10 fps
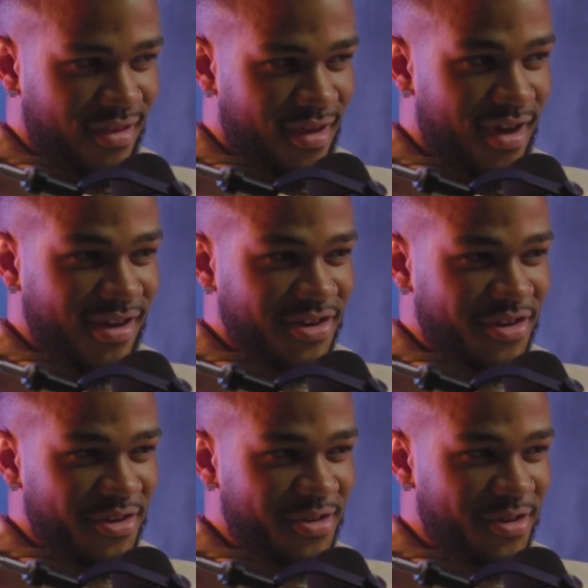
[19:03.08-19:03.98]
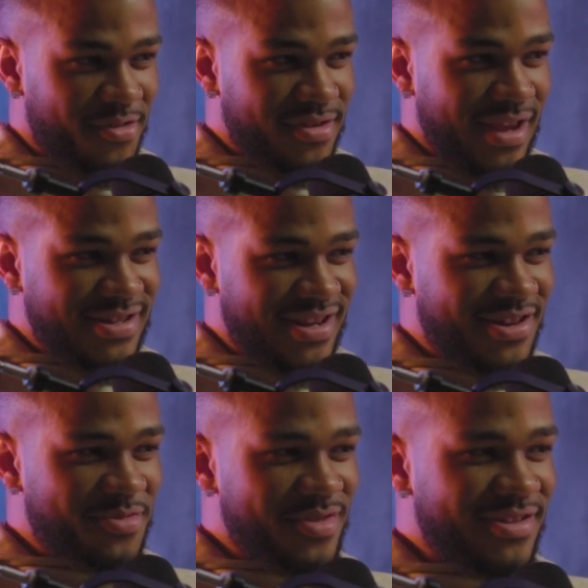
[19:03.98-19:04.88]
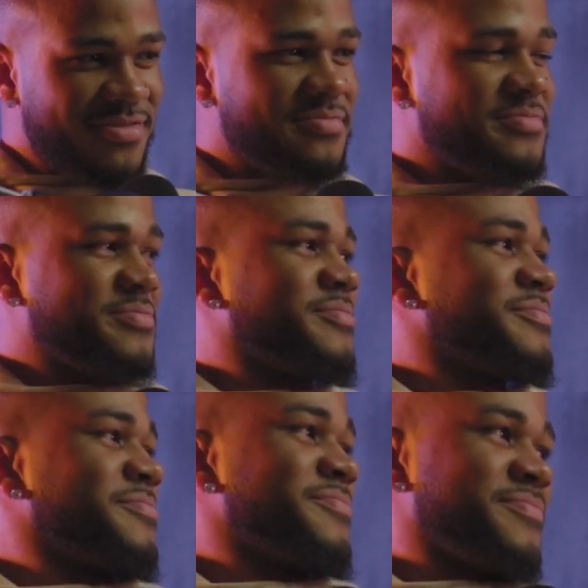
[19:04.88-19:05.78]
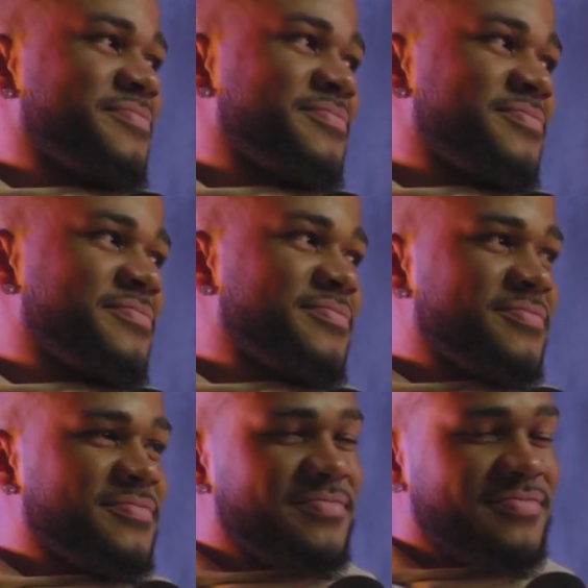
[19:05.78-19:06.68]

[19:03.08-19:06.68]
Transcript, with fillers: I concur with that sentiment. Mm.